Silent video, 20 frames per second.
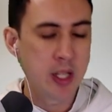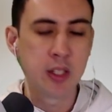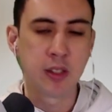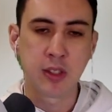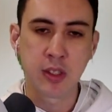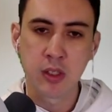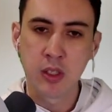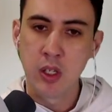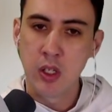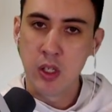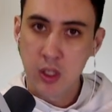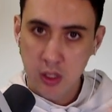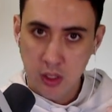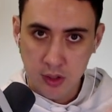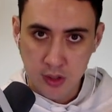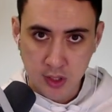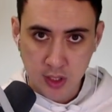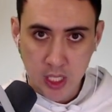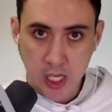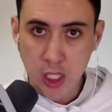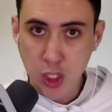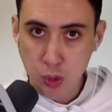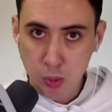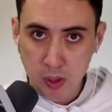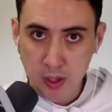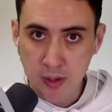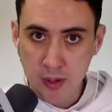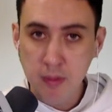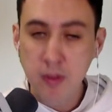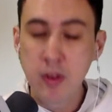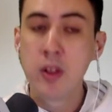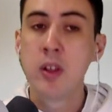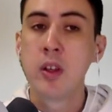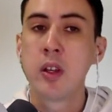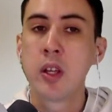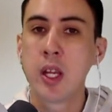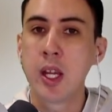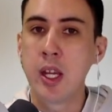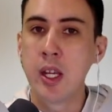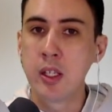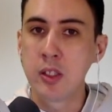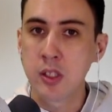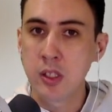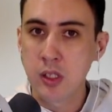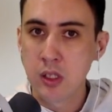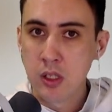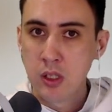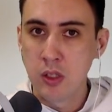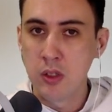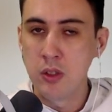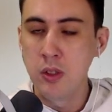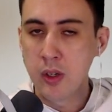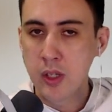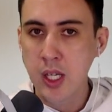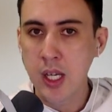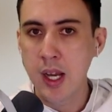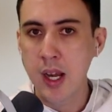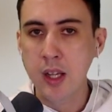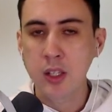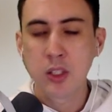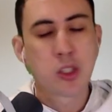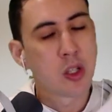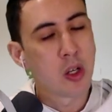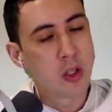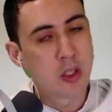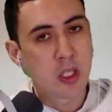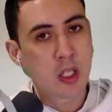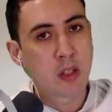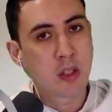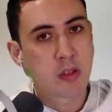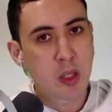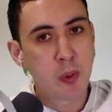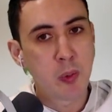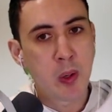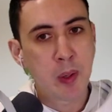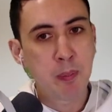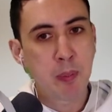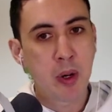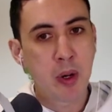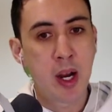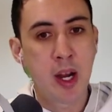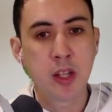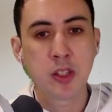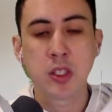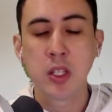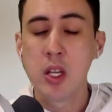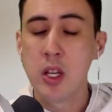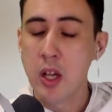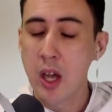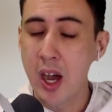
It's stage 1, it's non-EX, so it only gives out 1 prize.